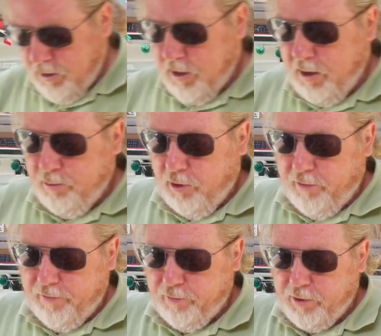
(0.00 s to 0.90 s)
come
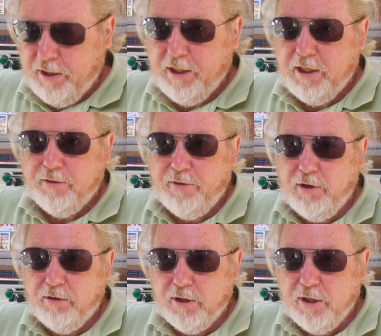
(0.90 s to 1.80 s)
off of one of these
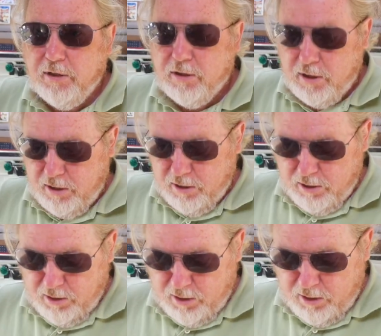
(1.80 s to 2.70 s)
fuses.
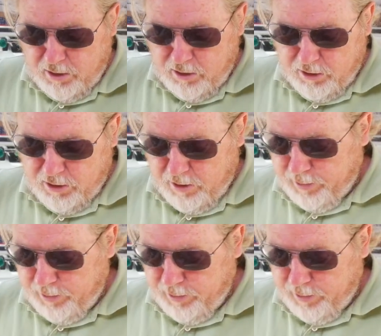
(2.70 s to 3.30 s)
Just let